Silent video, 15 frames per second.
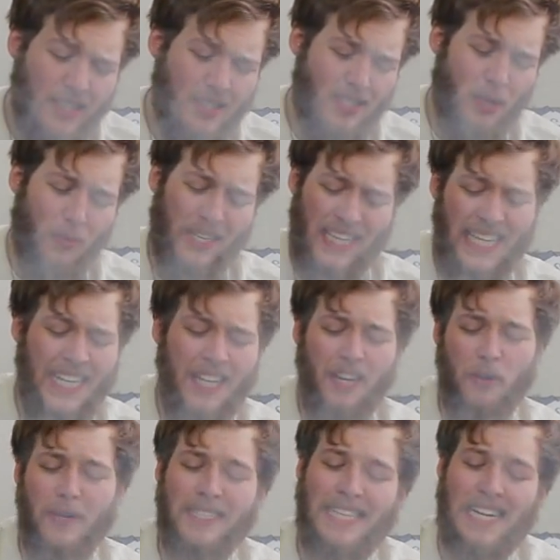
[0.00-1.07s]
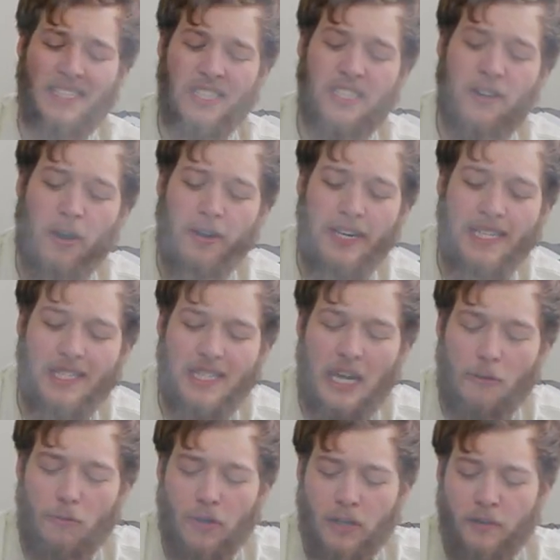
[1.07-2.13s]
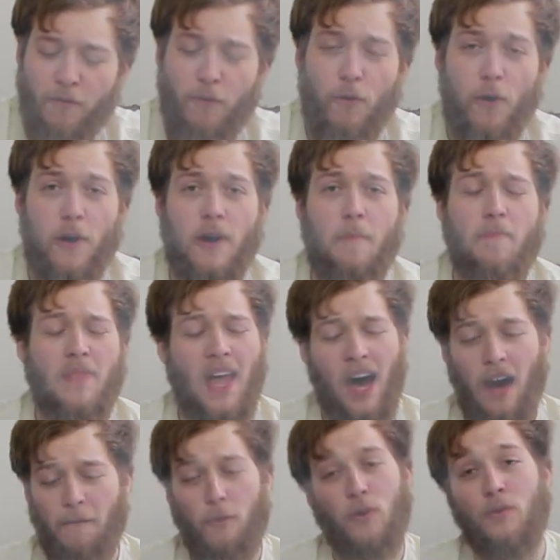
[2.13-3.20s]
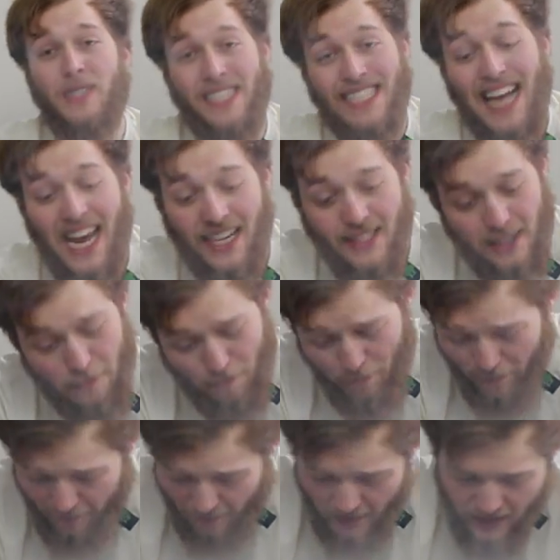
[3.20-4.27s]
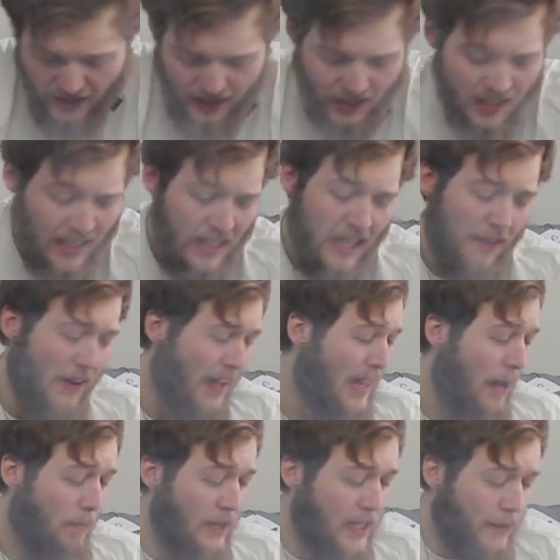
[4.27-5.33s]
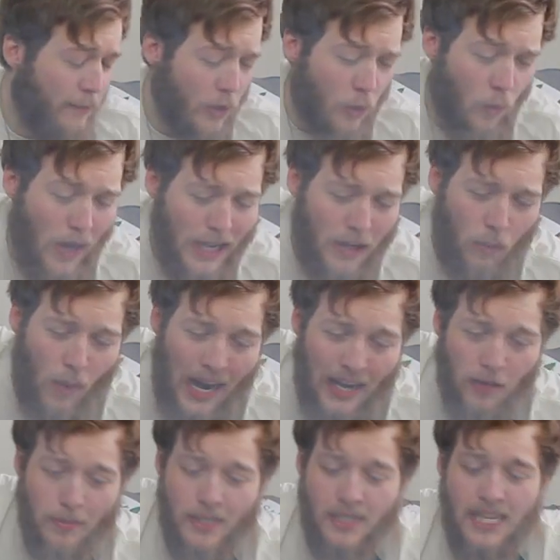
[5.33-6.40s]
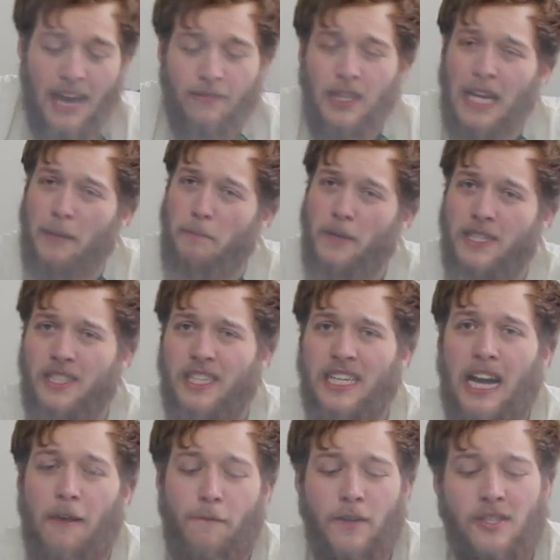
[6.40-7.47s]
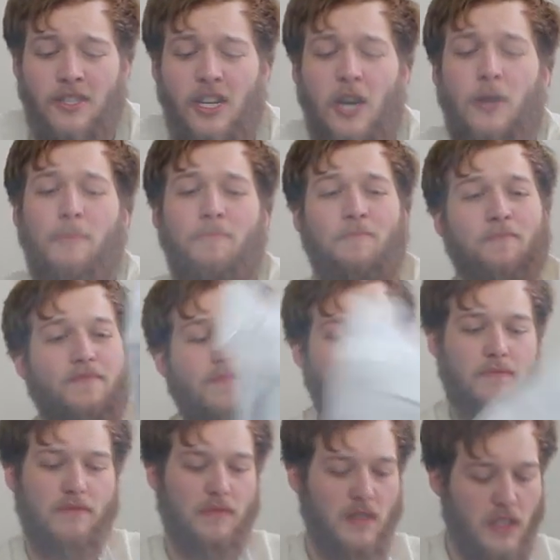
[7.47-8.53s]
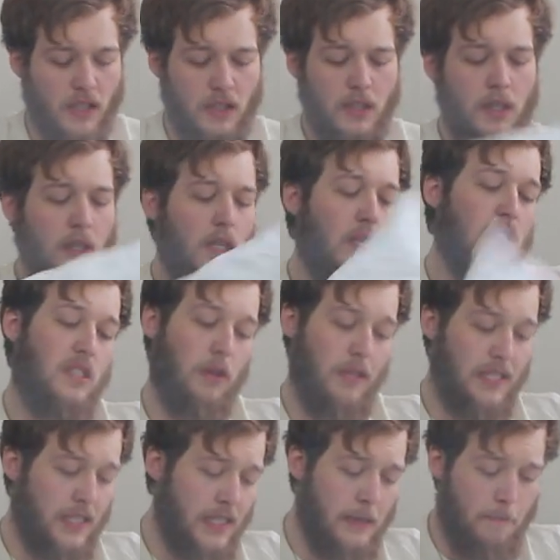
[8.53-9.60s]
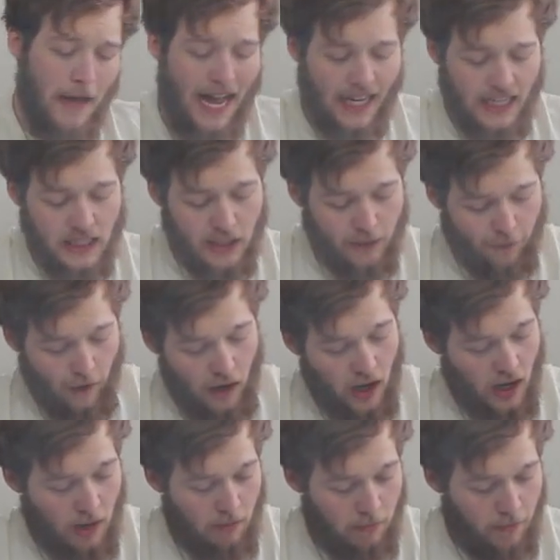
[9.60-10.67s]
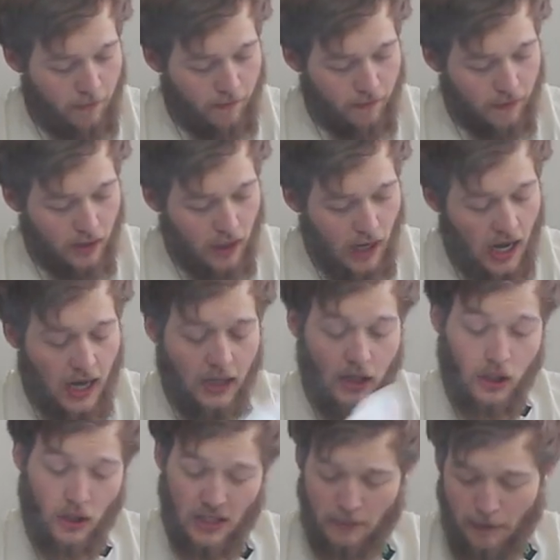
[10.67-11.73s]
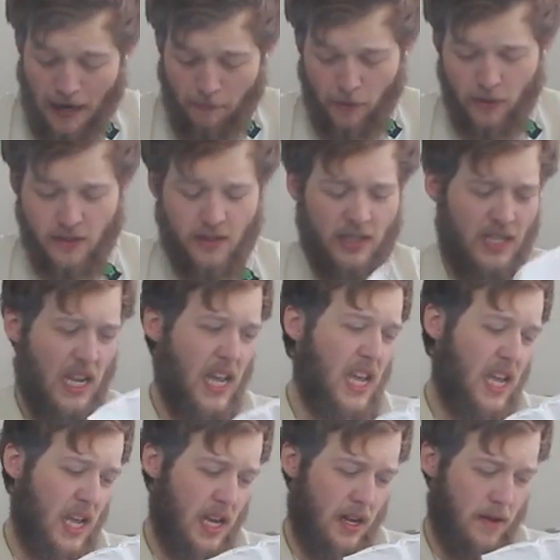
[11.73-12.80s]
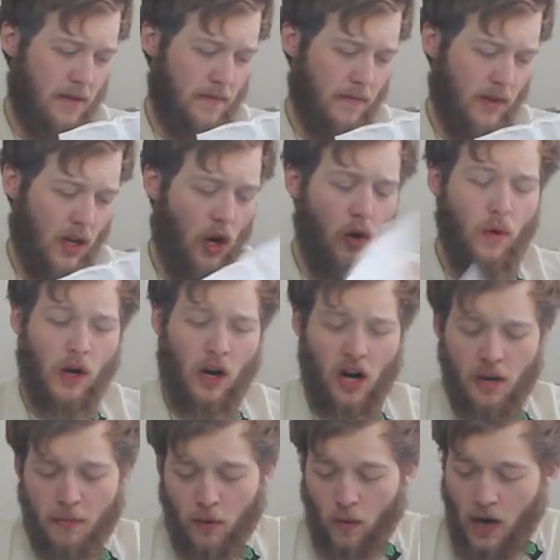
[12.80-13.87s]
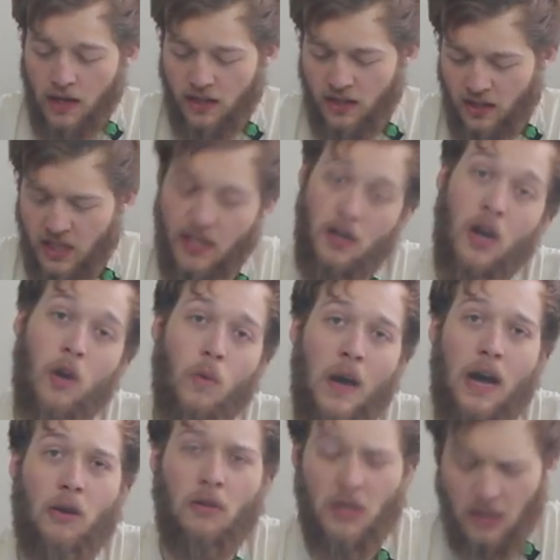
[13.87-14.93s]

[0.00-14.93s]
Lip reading: So Kilo is actually an artist that works for 420 Science. I've had that piece for quite a while, but just haven't like busted it out for the show. So this is a package from Cush Papers in Oak Harbor, Washington. Oh, wow.